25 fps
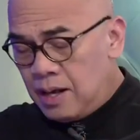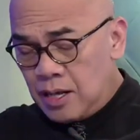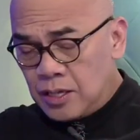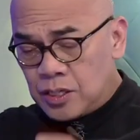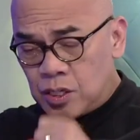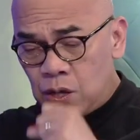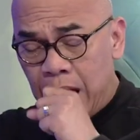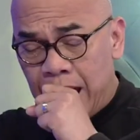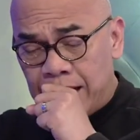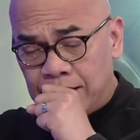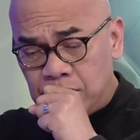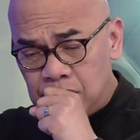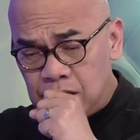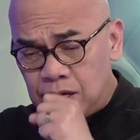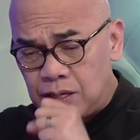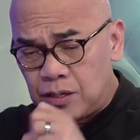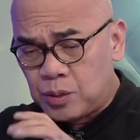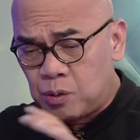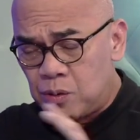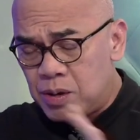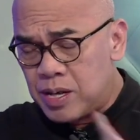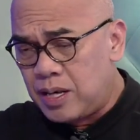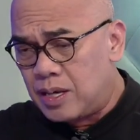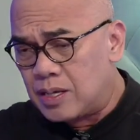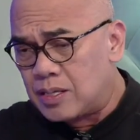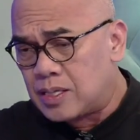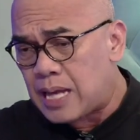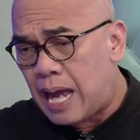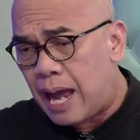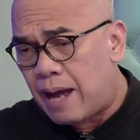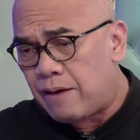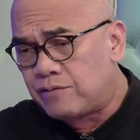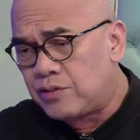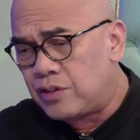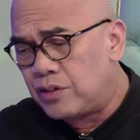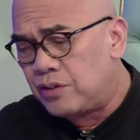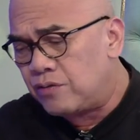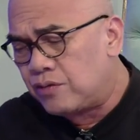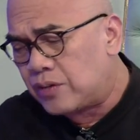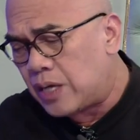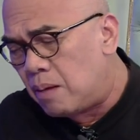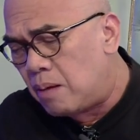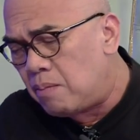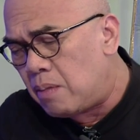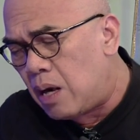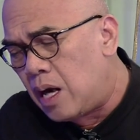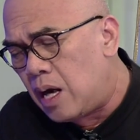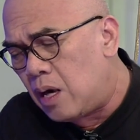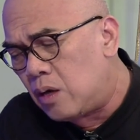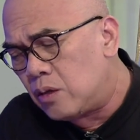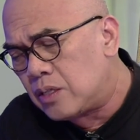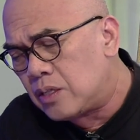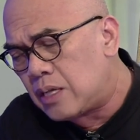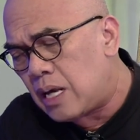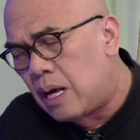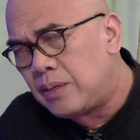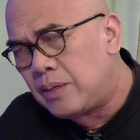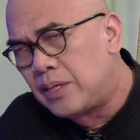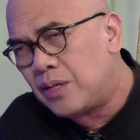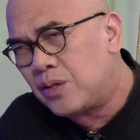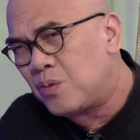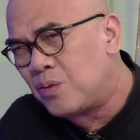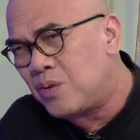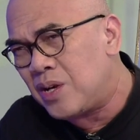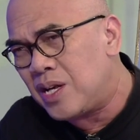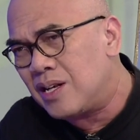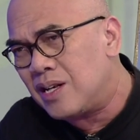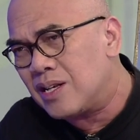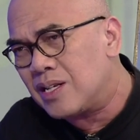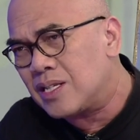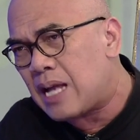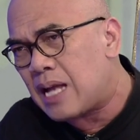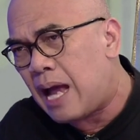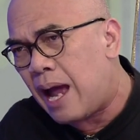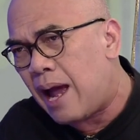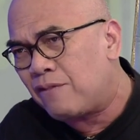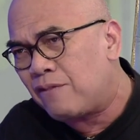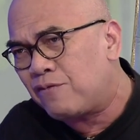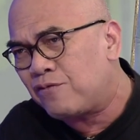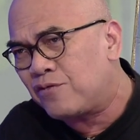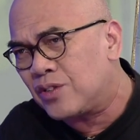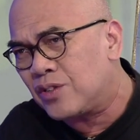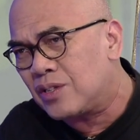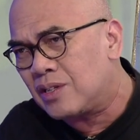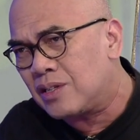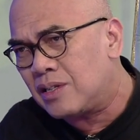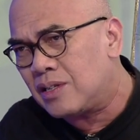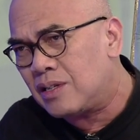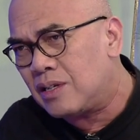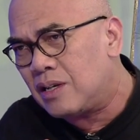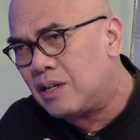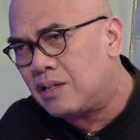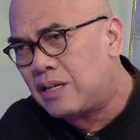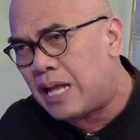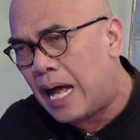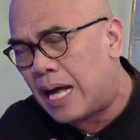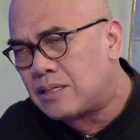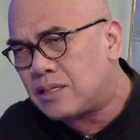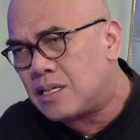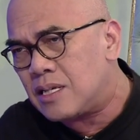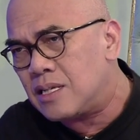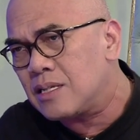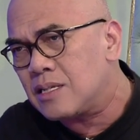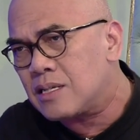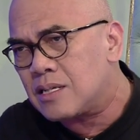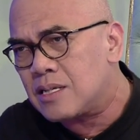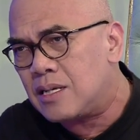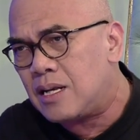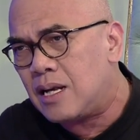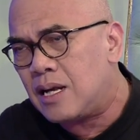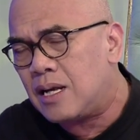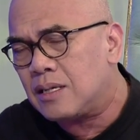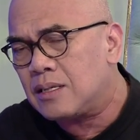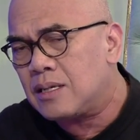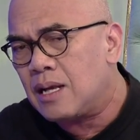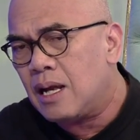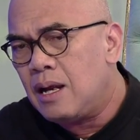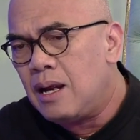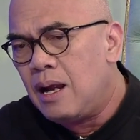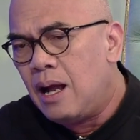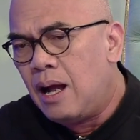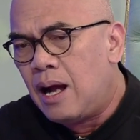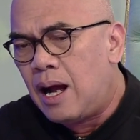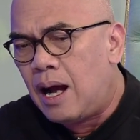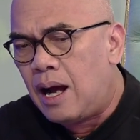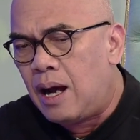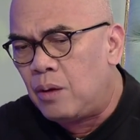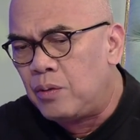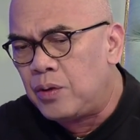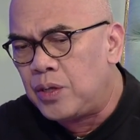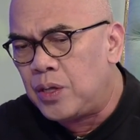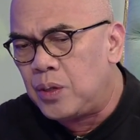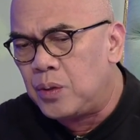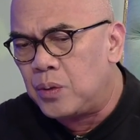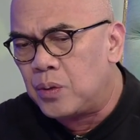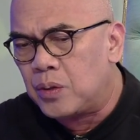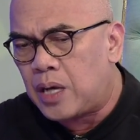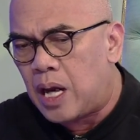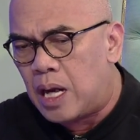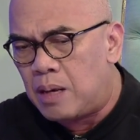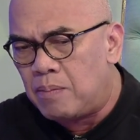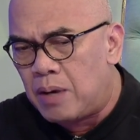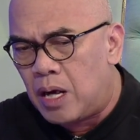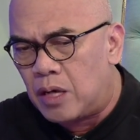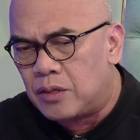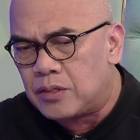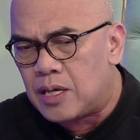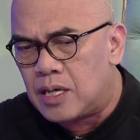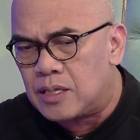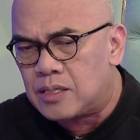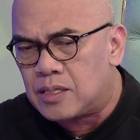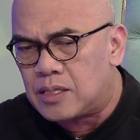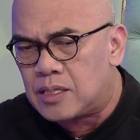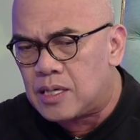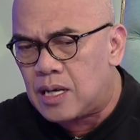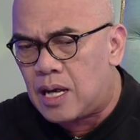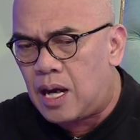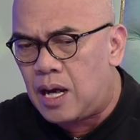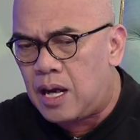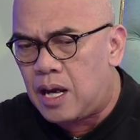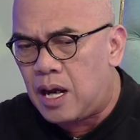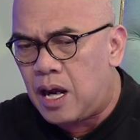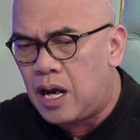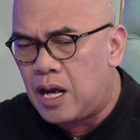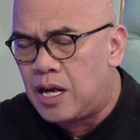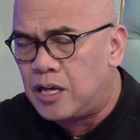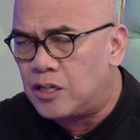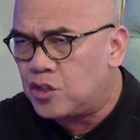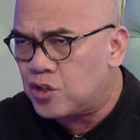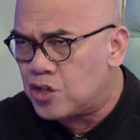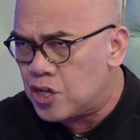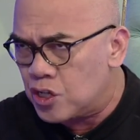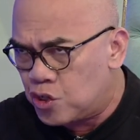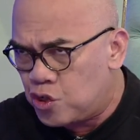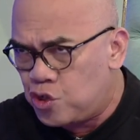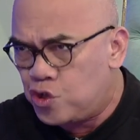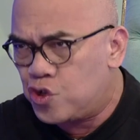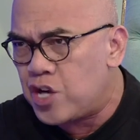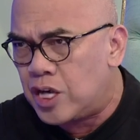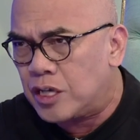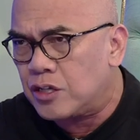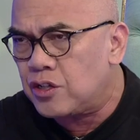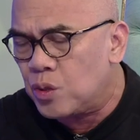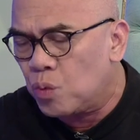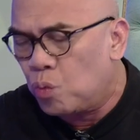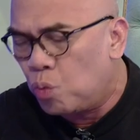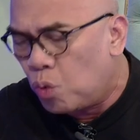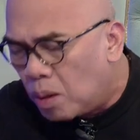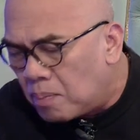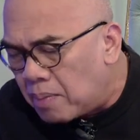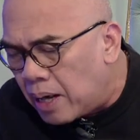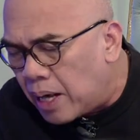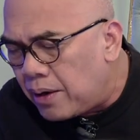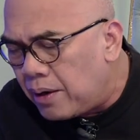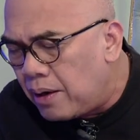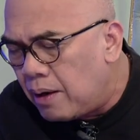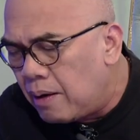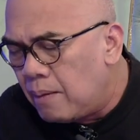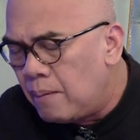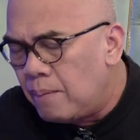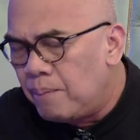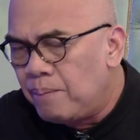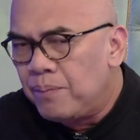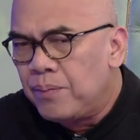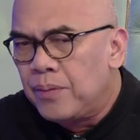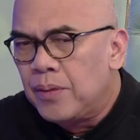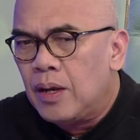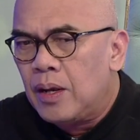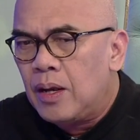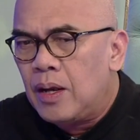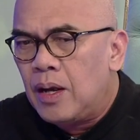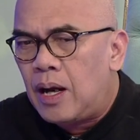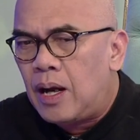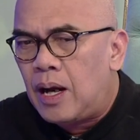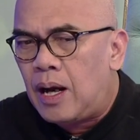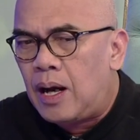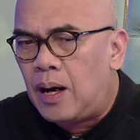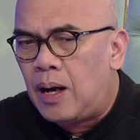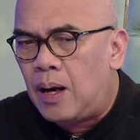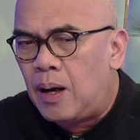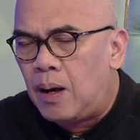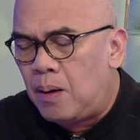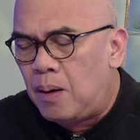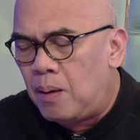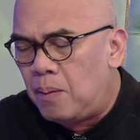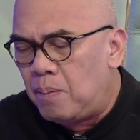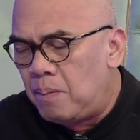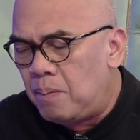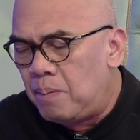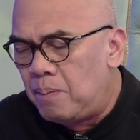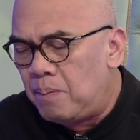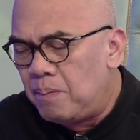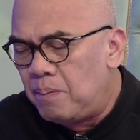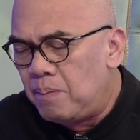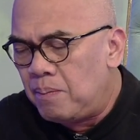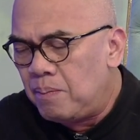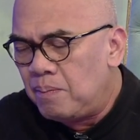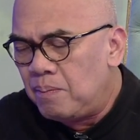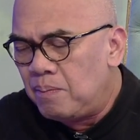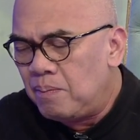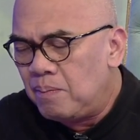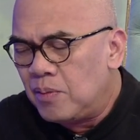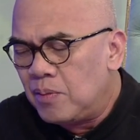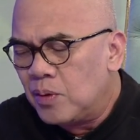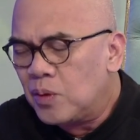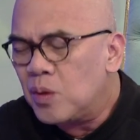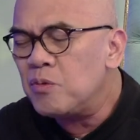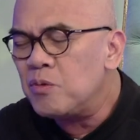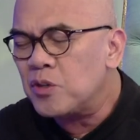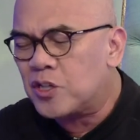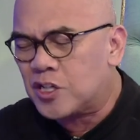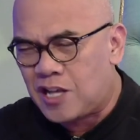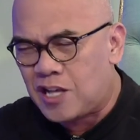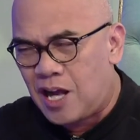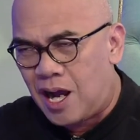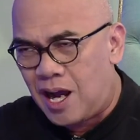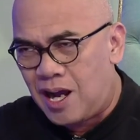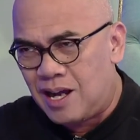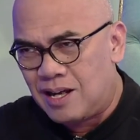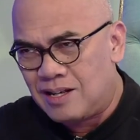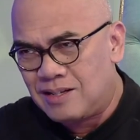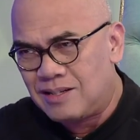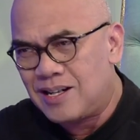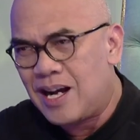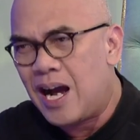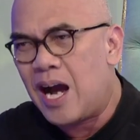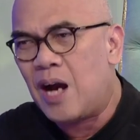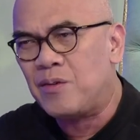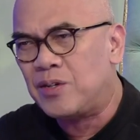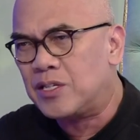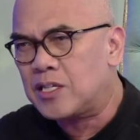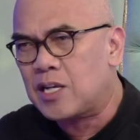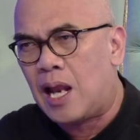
So, Angie, three years after you've come out, I mean, three years after that incident, uh, when you came out as uh, a transgender woman, um, kumusta? How is